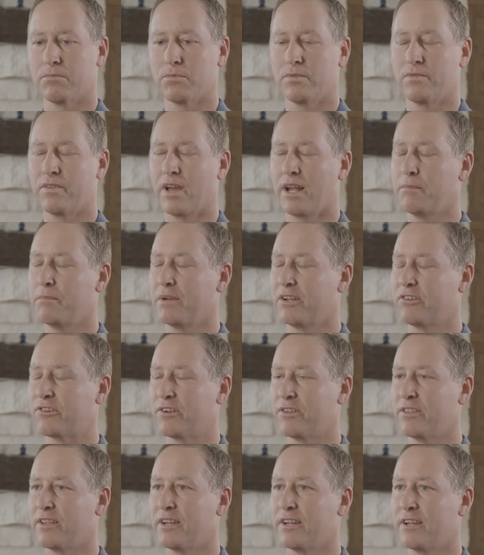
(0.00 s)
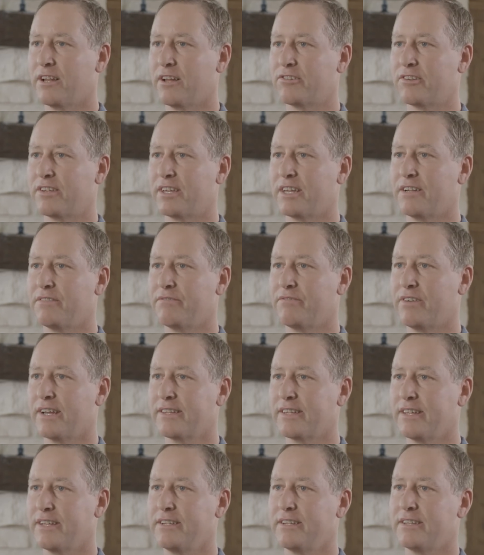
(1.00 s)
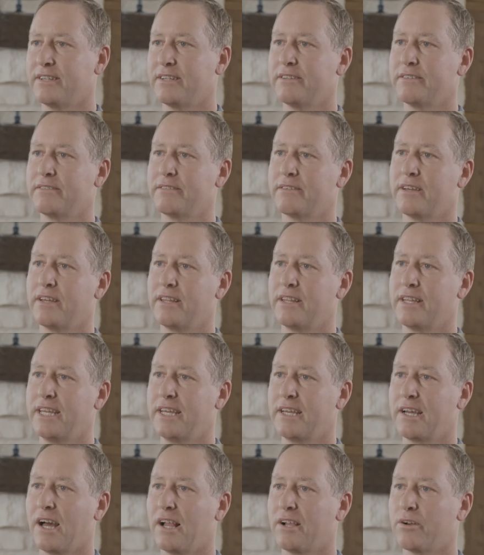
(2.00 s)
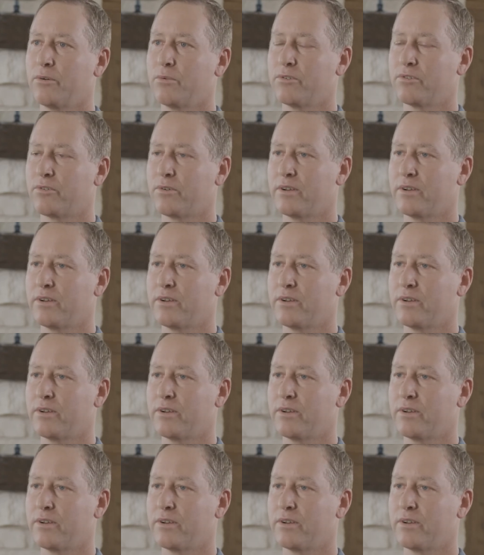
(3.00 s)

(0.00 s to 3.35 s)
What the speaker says: we've got to make sure that it doesn't get infected, and the e-collar was